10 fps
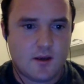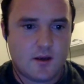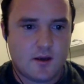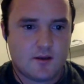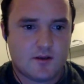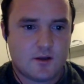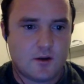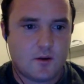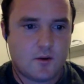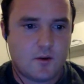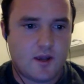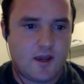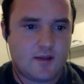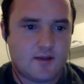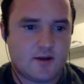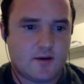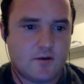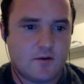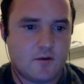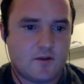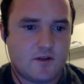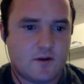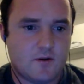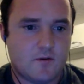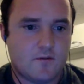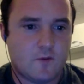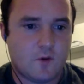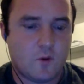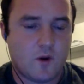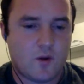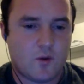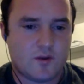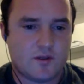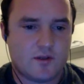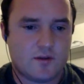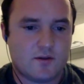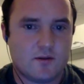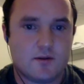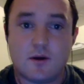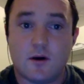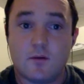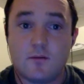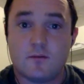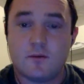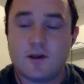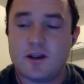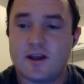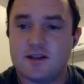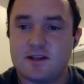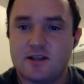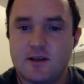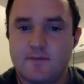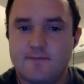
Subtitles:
So 80041 was... Oh, are you guys in?